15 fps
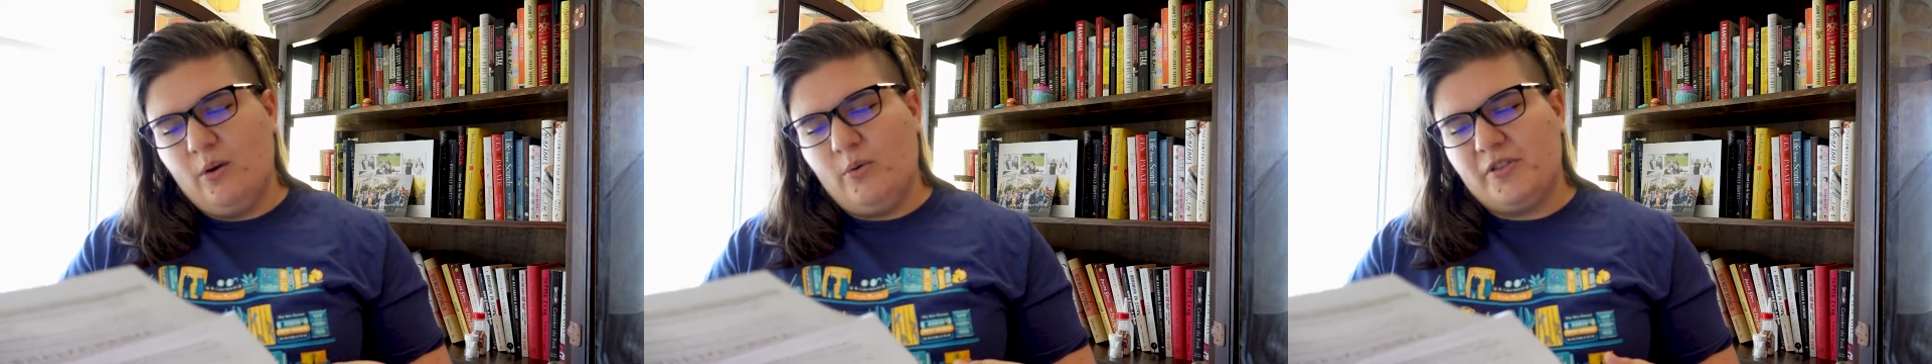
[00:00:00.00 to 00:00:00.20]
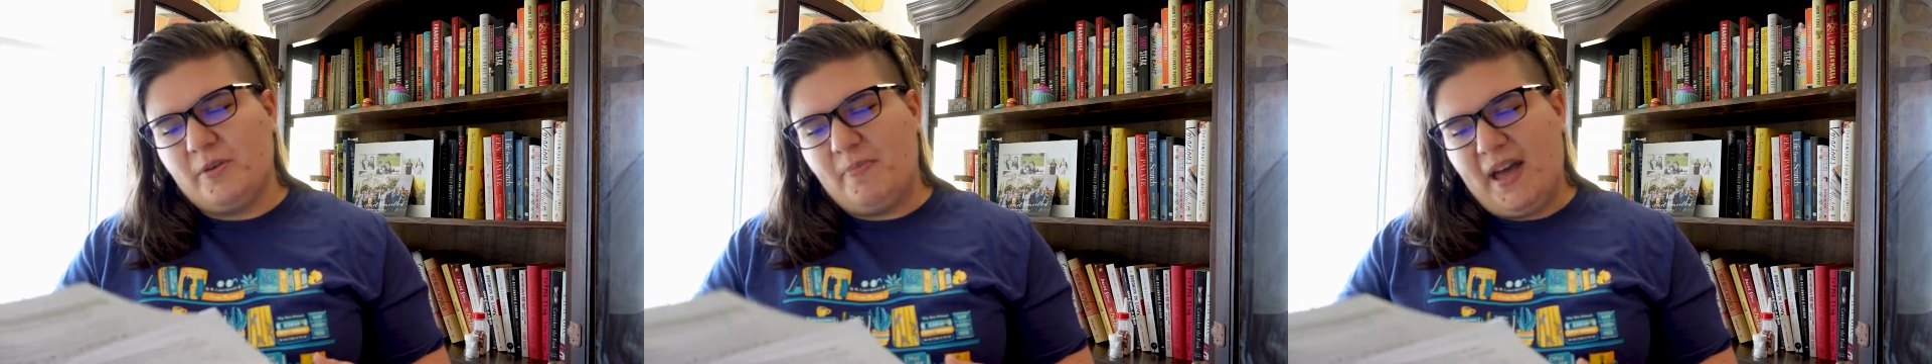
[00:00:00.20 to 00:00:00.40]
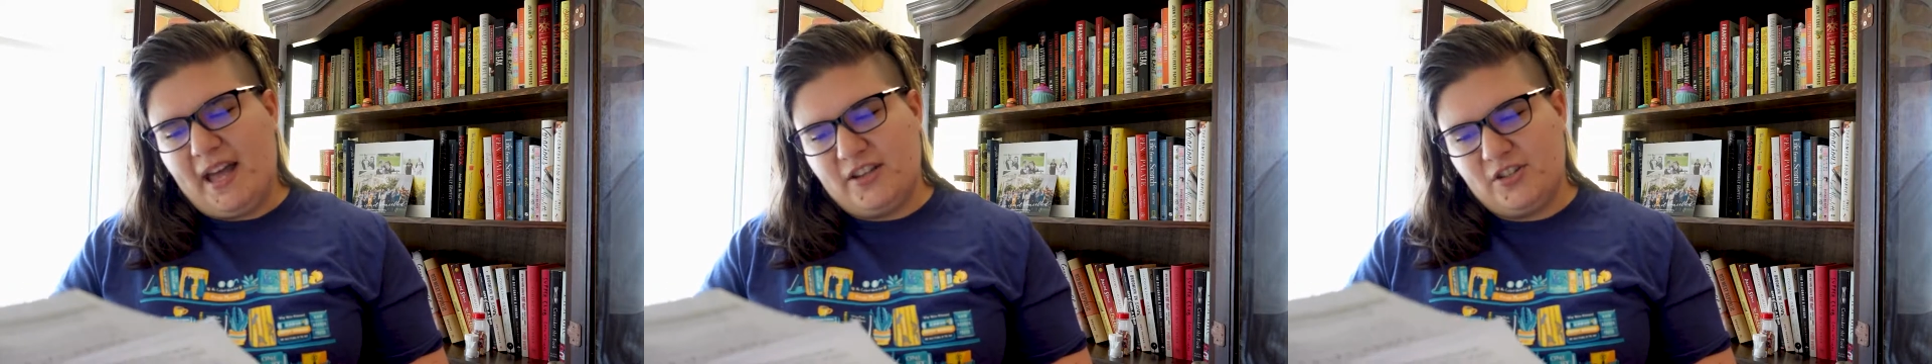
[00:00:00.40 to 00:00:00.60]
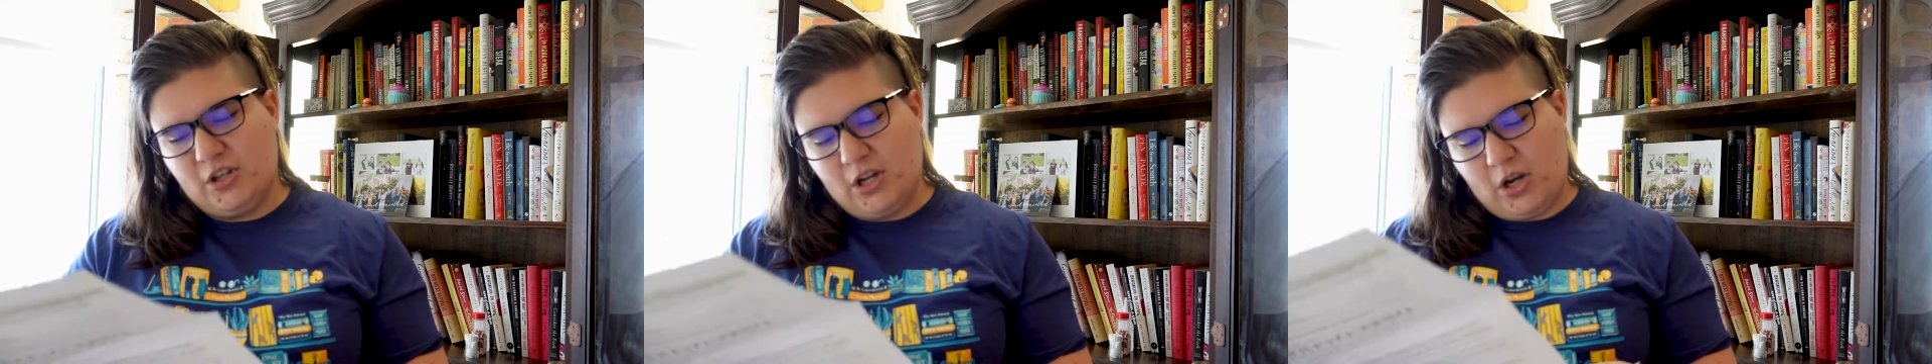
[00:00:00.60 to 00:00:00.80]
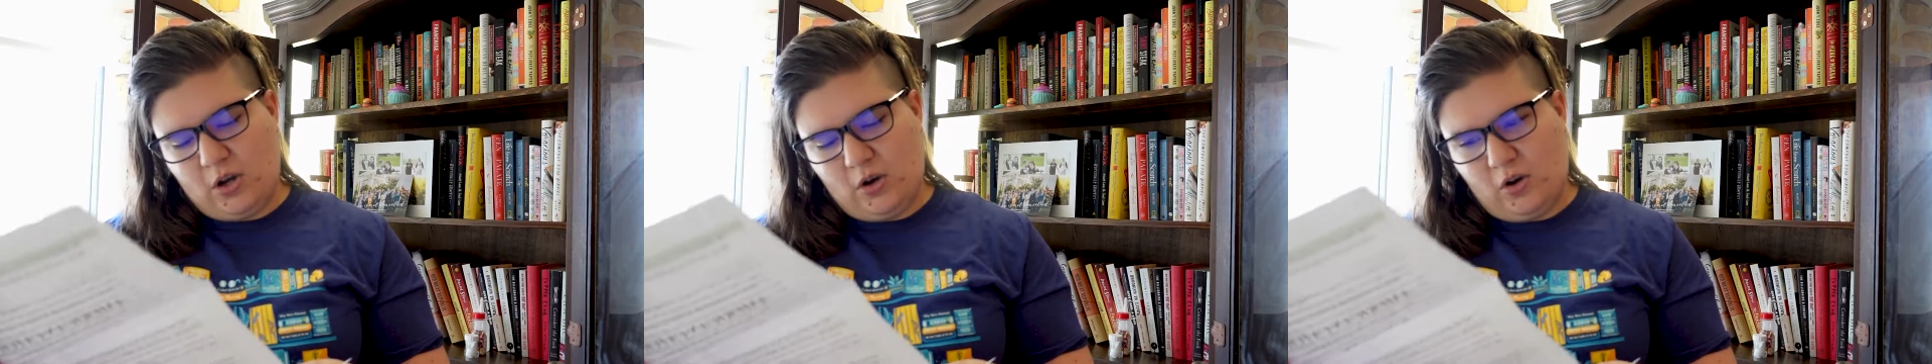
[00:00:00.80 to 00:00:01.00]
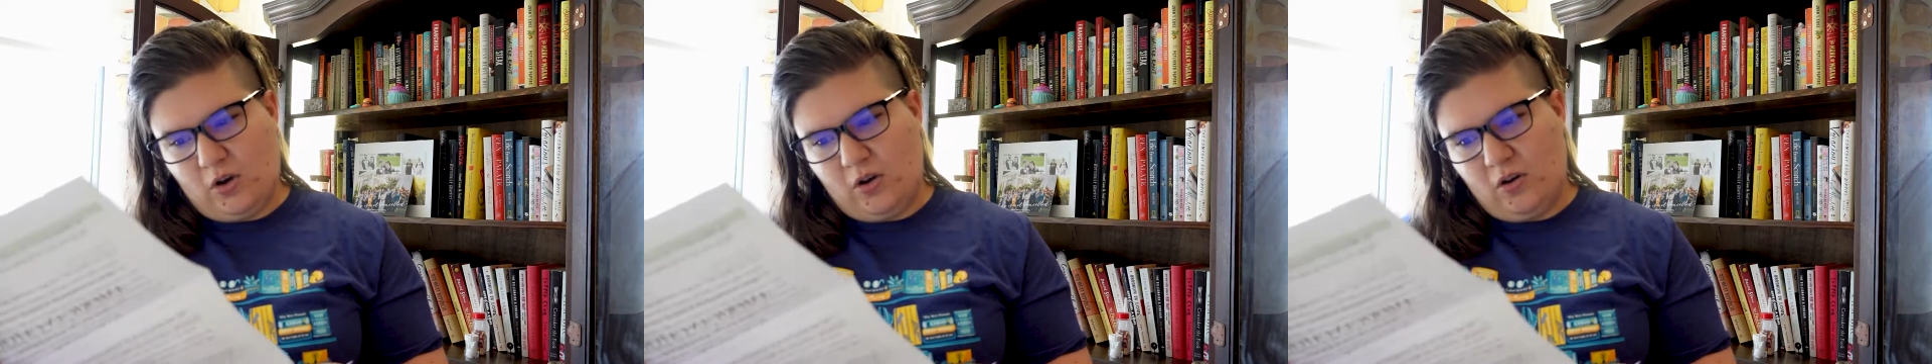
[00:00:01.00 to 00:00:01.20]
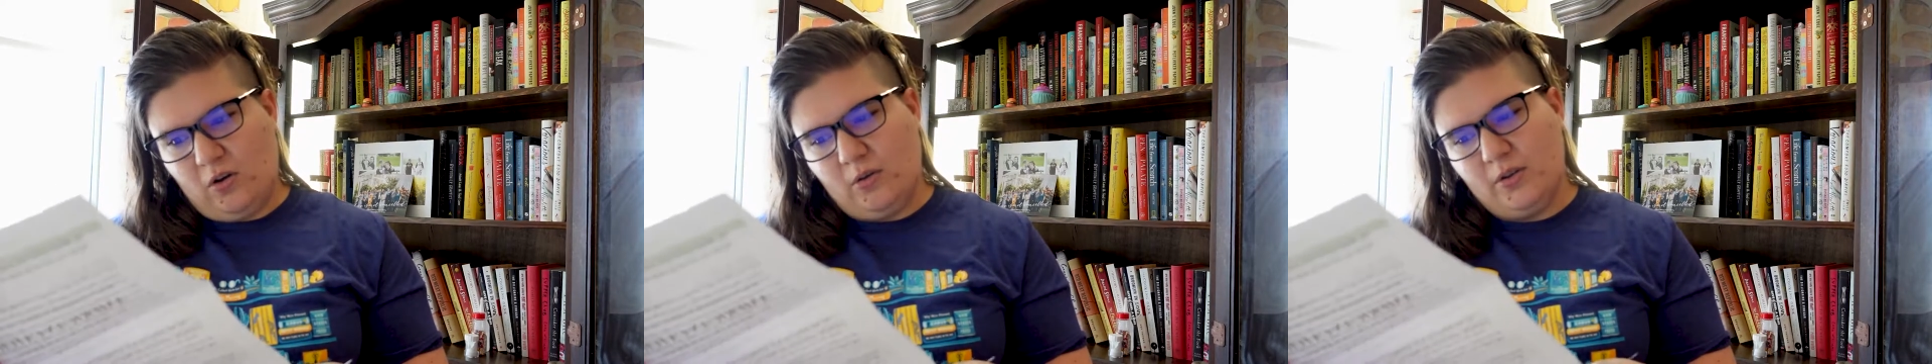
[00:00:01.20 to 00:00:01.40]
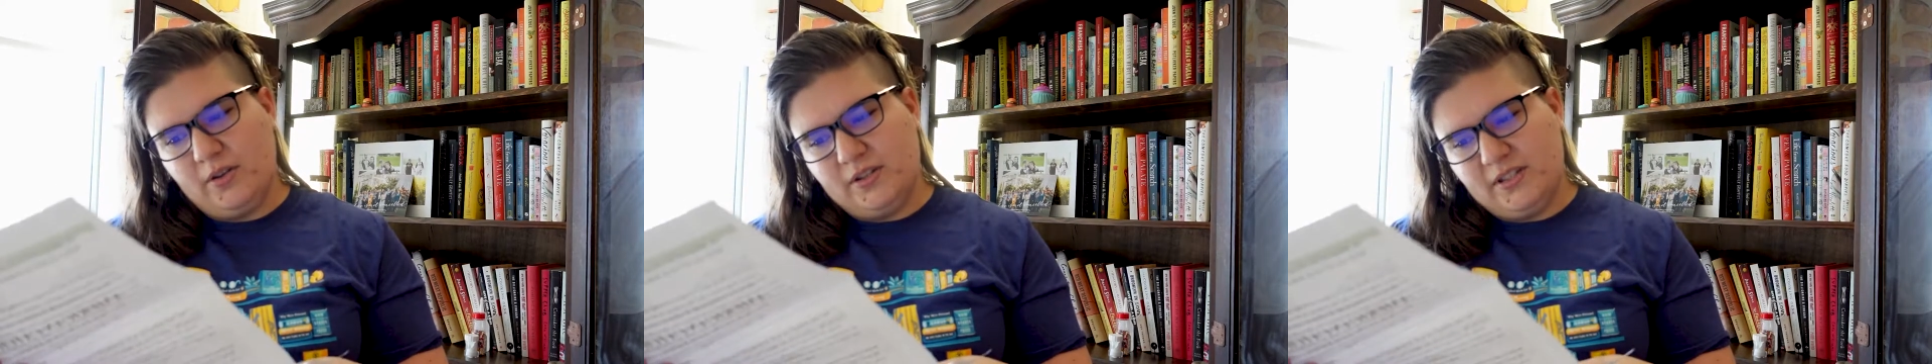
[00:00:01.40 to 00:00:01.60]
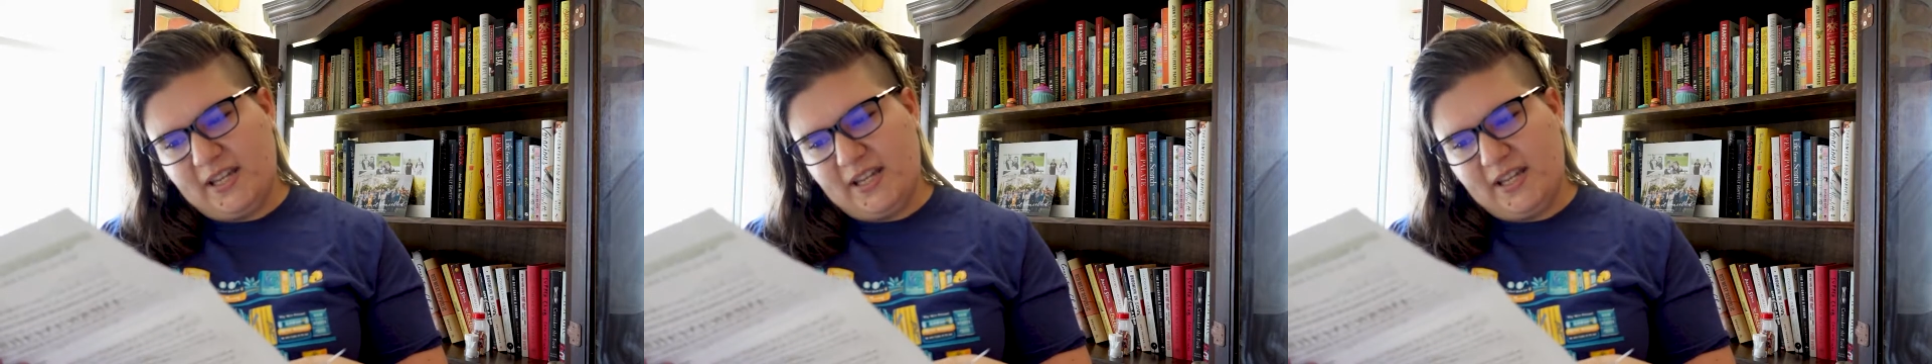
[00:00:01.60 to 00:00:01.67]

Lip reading: with a passionate call